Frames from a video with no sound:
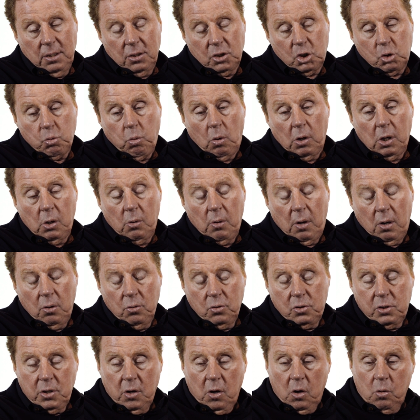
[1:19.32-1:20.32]
Swallow
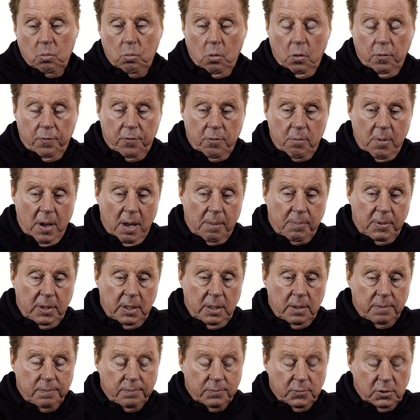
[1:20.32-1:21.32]
Hotel at Waltham
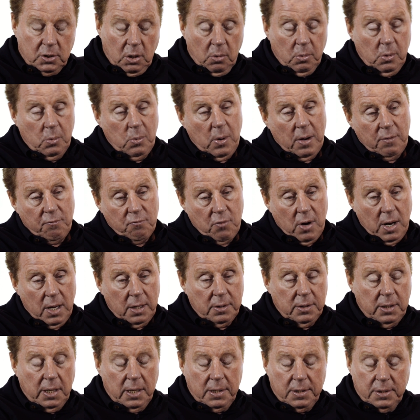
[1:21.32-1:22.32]
Abbey. So we went
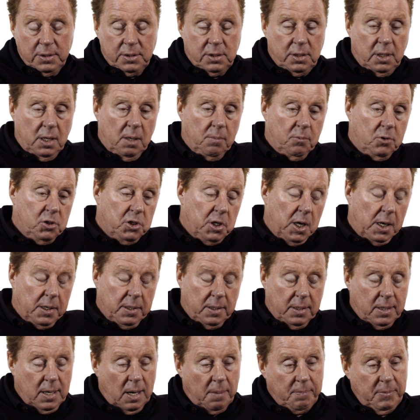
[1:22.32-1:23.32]
round there to see him because he
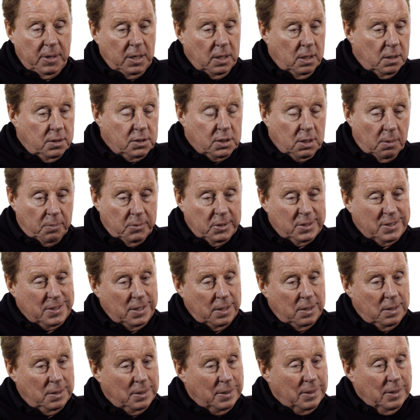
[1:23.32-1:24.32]
hadn't come in, and someone
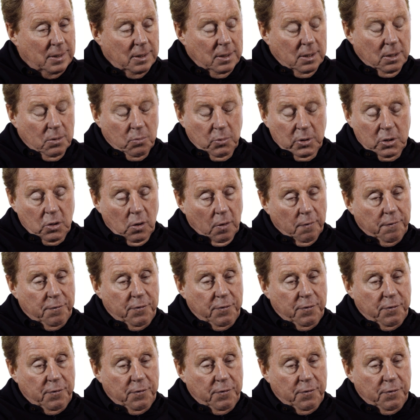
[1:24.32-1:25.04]
said, "We got a